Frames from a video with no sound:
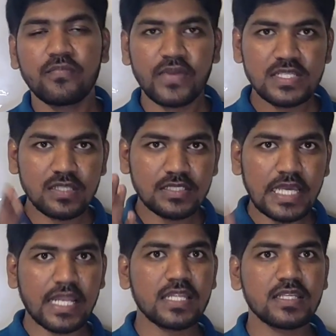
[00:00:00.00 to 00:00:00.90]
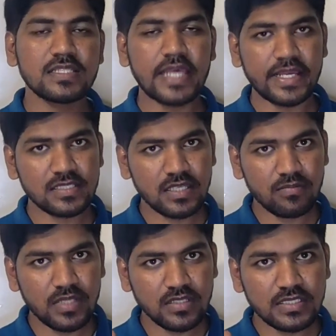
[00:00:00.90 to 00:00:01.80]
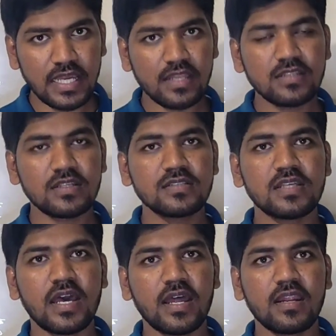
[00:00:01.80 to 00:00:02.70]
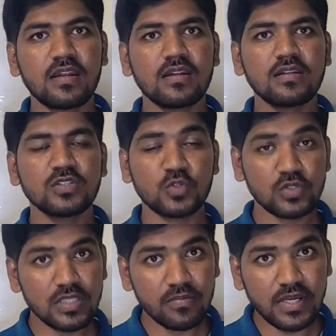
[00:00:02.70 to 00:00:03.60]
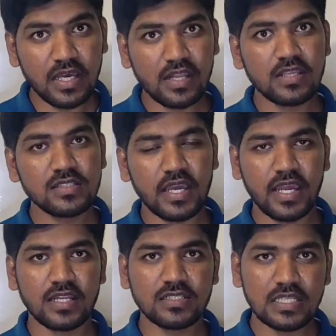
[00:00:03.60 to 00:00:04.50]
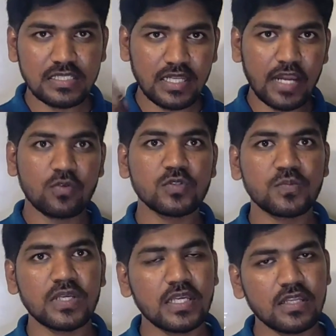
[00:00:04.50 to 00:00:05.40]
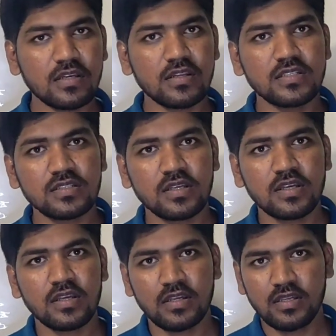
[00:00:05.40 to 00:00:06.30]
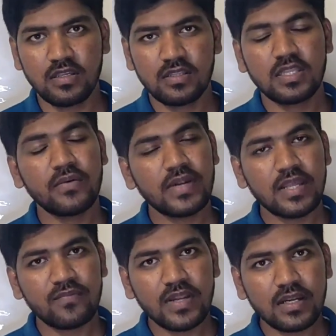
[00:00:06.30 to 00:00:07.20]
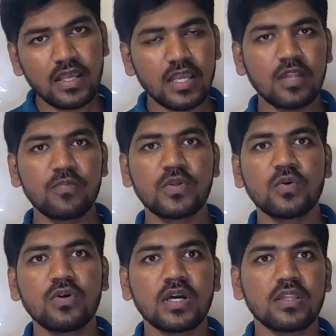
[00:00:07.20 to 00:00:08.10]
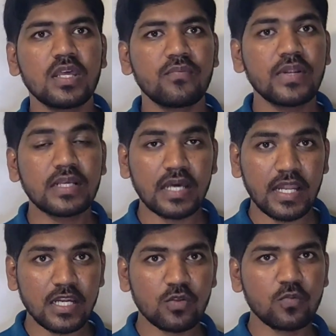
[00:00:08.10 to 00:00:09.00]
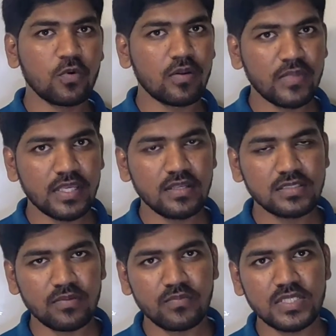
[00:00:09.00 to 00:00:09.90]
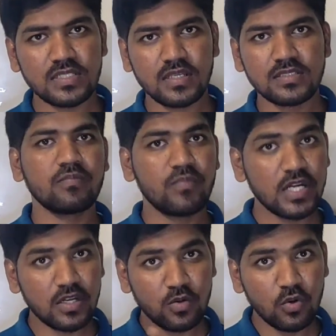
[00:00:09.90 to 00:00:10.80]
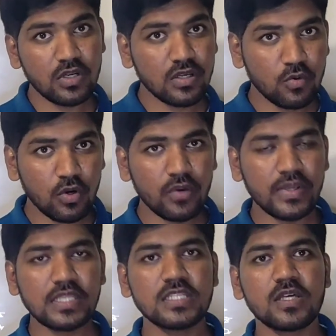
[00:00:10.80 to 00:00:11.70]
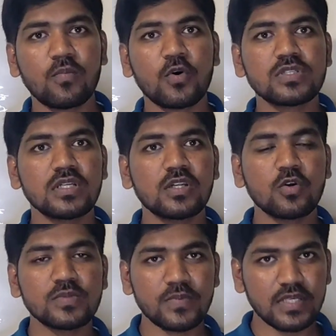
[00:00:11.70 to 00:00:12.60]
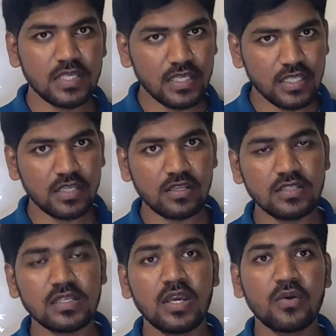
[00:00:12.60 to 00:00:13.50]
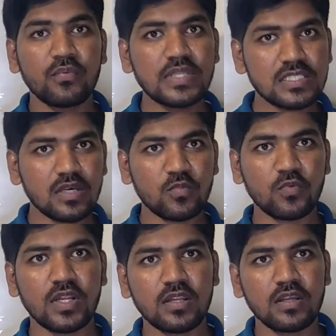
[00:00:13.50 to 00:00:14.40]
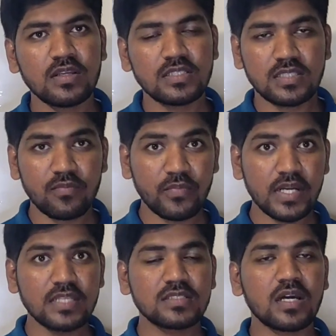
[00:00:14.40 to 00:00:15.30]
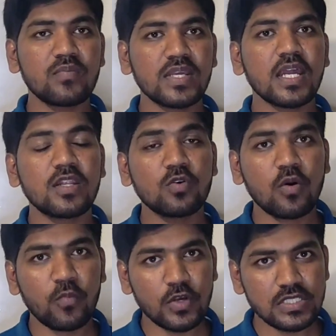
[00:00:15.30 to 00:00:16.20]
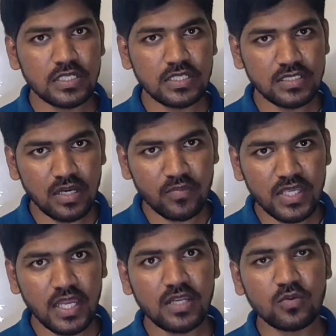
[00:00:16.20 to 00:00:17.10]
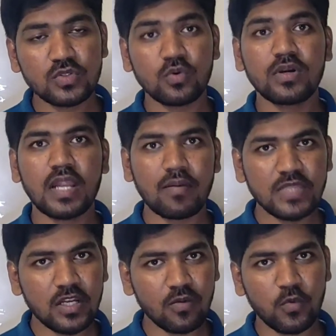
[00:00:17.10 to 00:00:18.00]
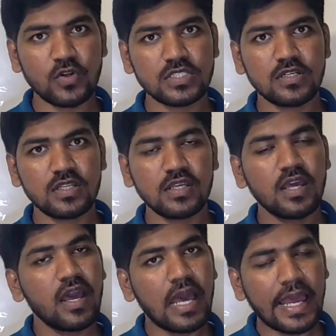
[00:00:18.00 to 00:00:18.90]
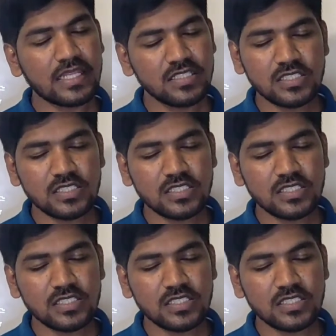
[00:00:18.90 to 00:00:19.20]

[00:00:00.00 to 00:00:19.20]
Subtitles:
Face the challenges, accept the challenges, and show some courage and just try to speak in English. They will definitely help you. They will correct you for making some mistakes, but don't go away this opportunity of speaking in English with someone. Somebody is coming at you, opportunity is coming at you, so grab that opportunity and